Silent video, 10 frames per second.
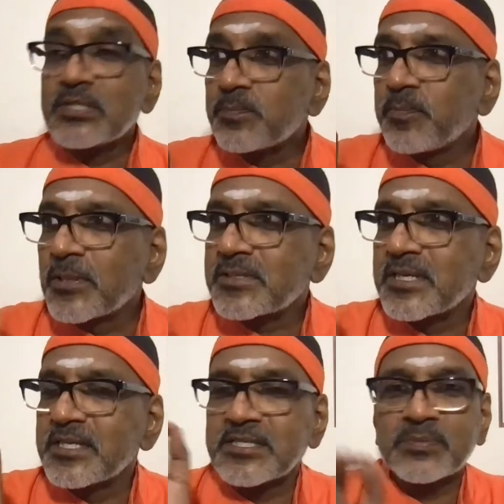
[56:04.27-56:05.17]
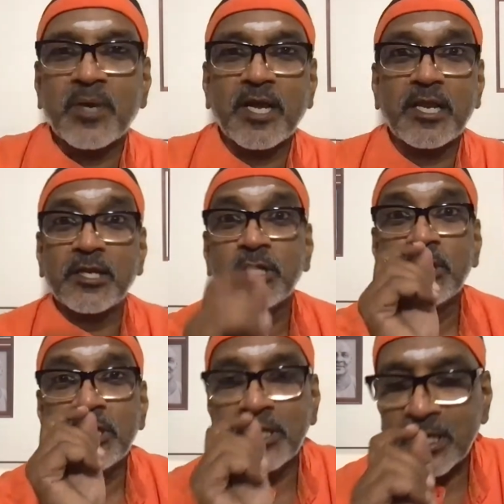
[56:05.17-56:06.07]
This person is smiling.
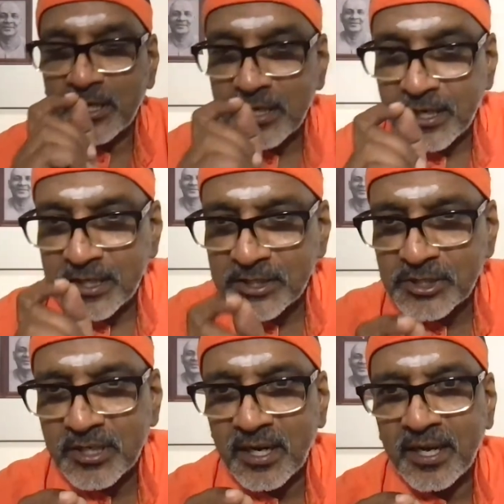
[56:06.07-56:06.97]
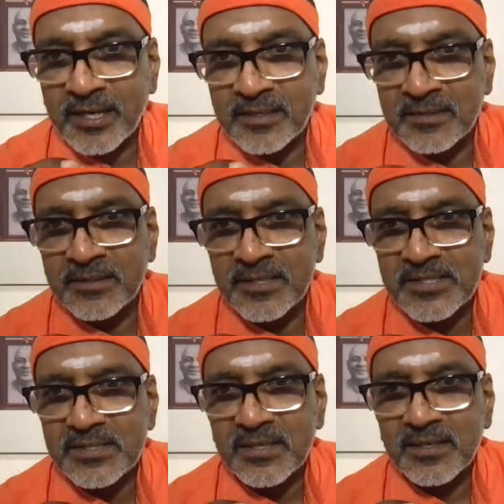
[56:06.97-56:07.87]
In a condition like
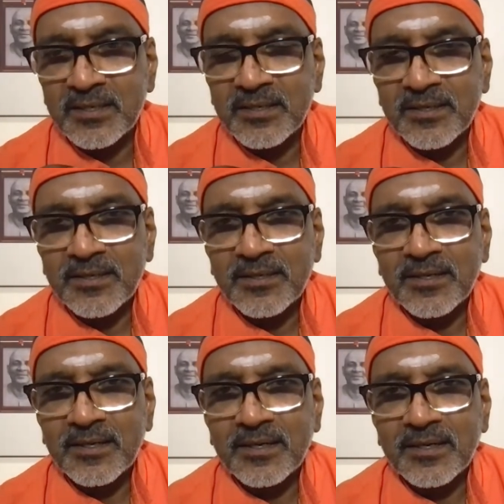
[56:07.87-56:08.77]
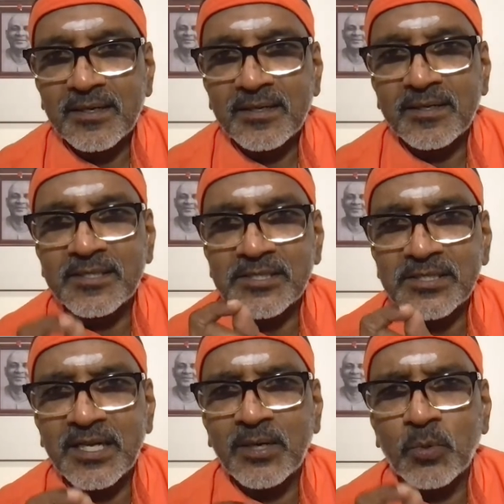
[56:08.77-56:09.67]
this,
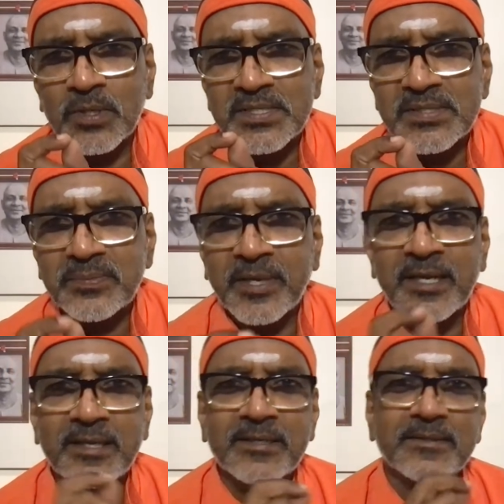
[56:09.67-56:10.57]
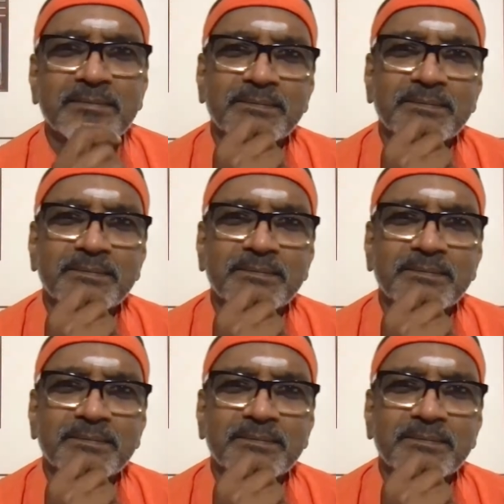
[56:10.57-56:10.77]
Krishna was smiling.